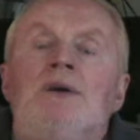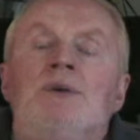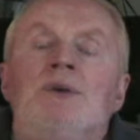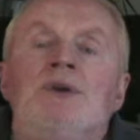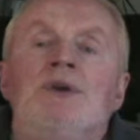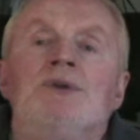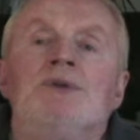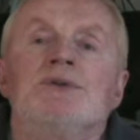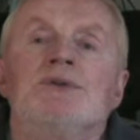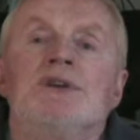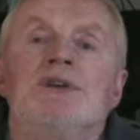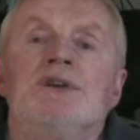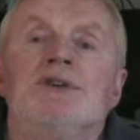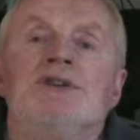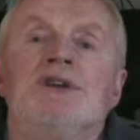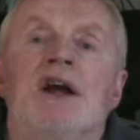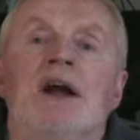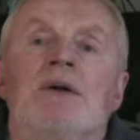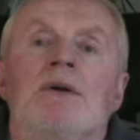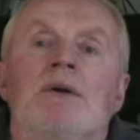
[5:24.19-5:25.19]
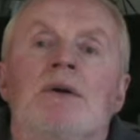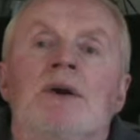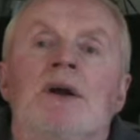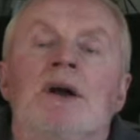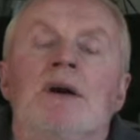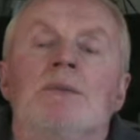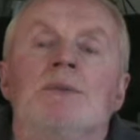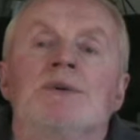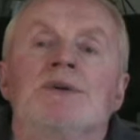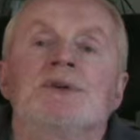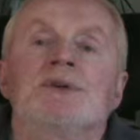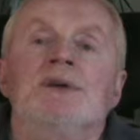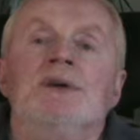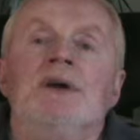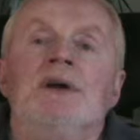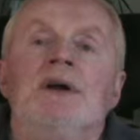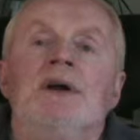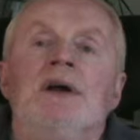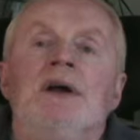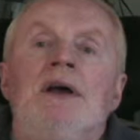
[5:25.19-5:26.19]
We use a gyro compass
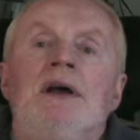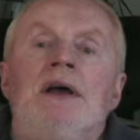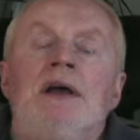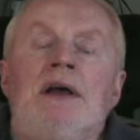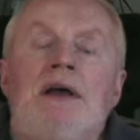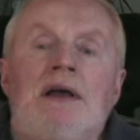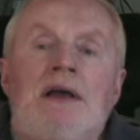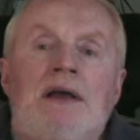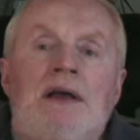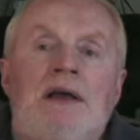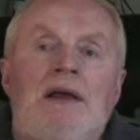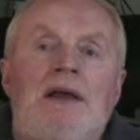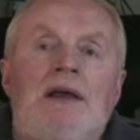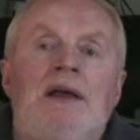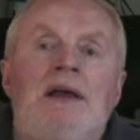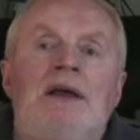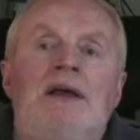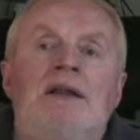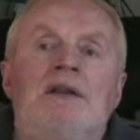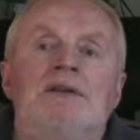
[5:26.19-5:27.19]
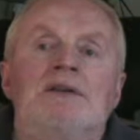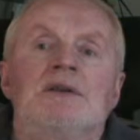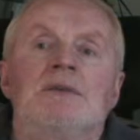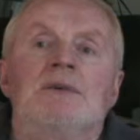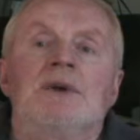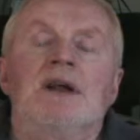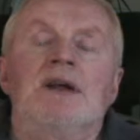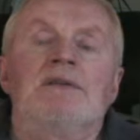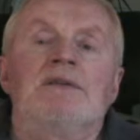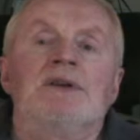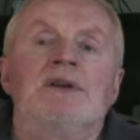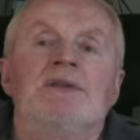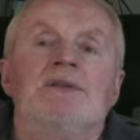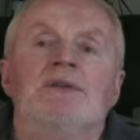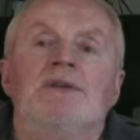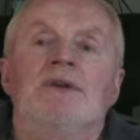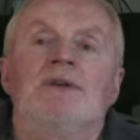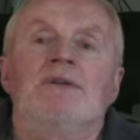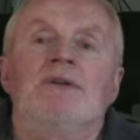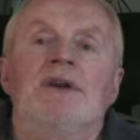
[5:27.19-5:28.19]
and some kind of a
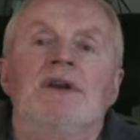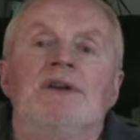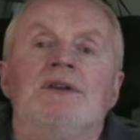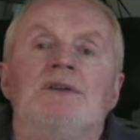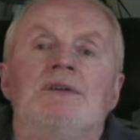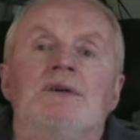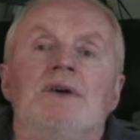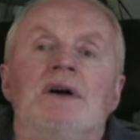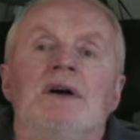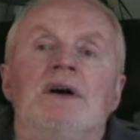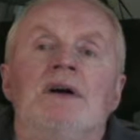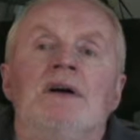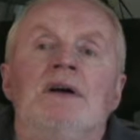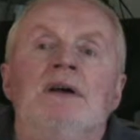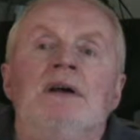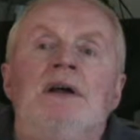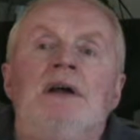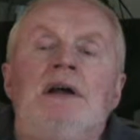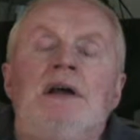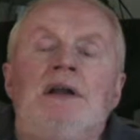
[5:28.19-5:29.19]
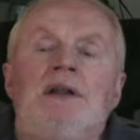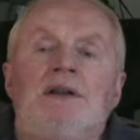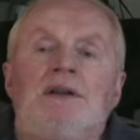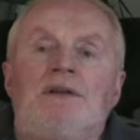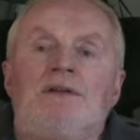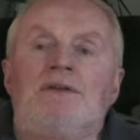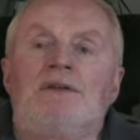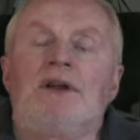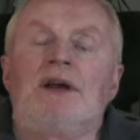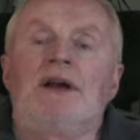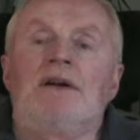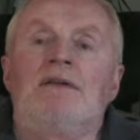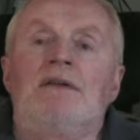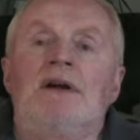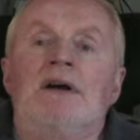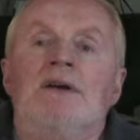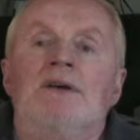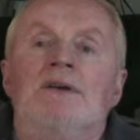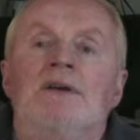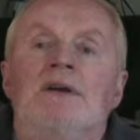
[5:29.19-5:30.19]
different grid to uh, to fly
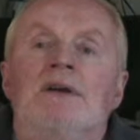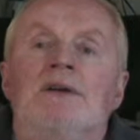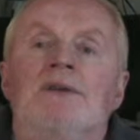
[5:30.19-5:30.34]
around.